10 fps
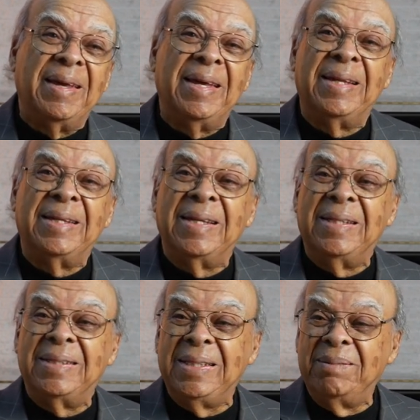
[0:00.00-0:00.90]
and,
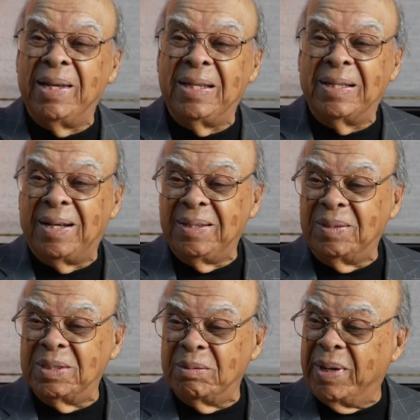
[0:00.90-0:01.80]
and it seemed like the
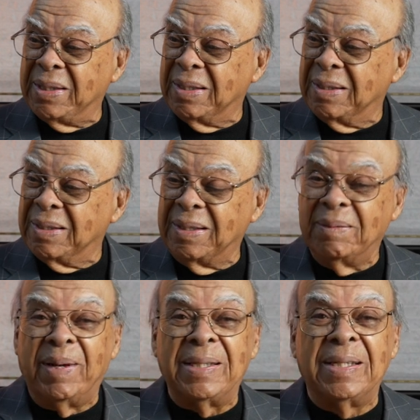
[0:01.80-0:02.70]
condos about the
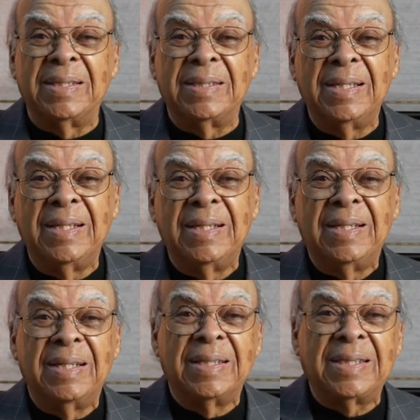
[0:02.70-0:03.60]
about the,
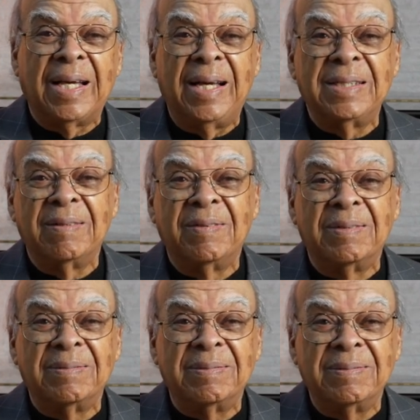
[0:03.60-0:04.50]
the size of
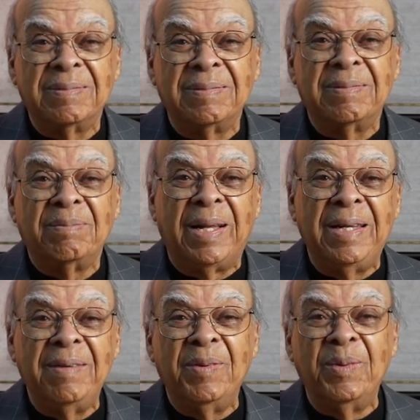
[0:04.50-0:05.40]
a, my
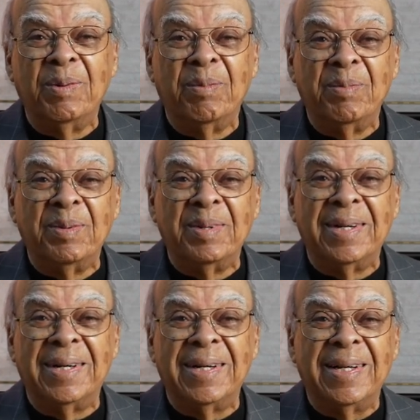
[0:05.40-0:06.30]
living room. Sure,
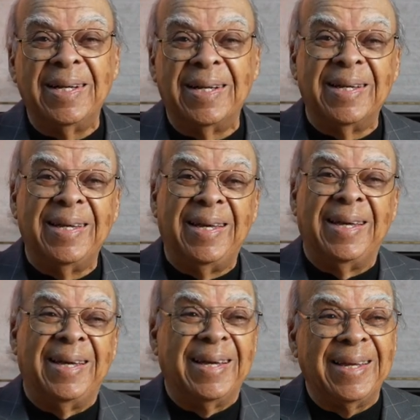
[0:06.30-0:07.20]
fair enough. yeah,
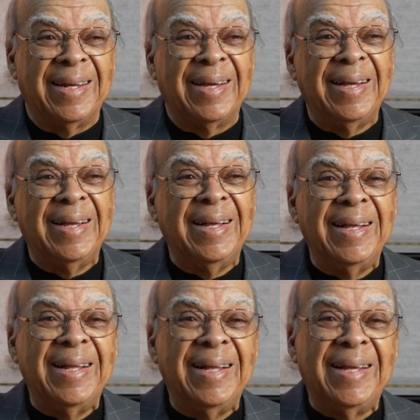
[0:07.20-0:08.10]
yeah, yeah, Not your
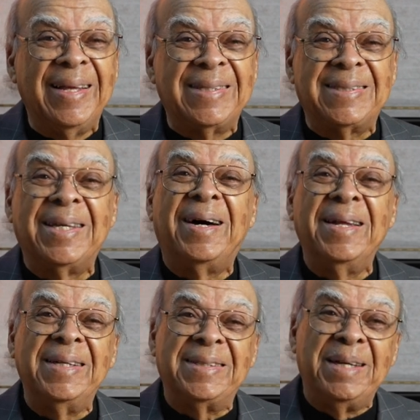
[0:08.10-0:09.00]
basement, but it's
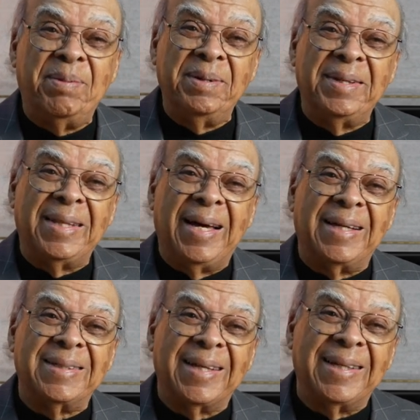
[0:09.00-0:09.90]
starting at seven hundred
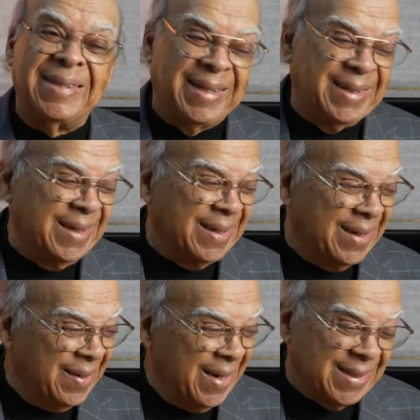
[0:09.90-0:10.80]
thousand. I said,
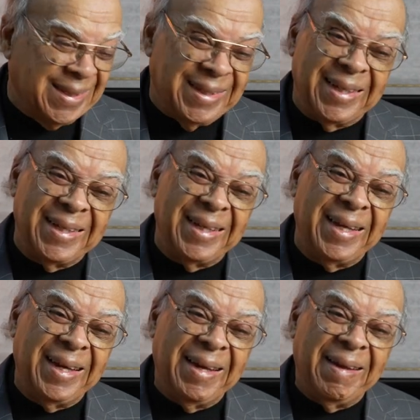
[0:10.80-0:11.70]
good gracious.
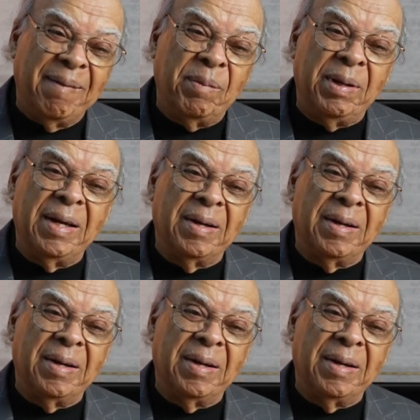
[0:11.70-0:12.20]
But their